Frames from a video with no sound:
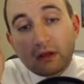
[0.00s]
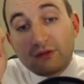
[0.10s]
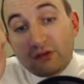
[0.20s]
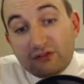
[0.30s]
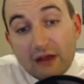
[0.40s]

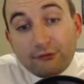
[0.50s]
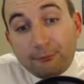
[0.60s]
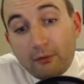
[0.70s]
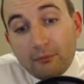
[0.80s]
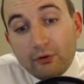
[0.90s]
It's a
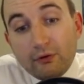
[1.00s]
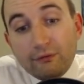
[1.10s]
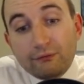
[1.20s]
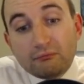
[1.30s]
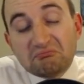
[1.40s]
desperate
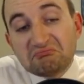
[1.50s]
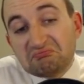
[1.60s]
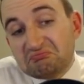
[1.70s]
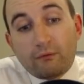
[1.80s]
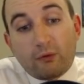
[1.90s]
move
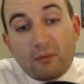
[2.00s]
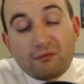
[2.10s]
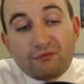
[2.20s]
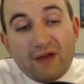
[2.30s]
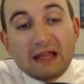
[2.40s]
from
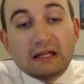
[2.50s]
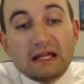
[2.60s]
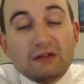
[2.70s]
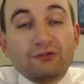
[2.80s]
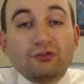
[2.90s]
a
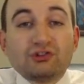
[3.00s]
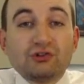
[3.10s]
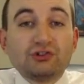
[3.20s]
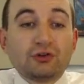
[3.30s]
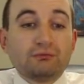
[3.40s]
failing
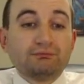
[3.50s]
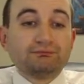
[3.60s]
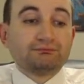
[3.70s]
institution.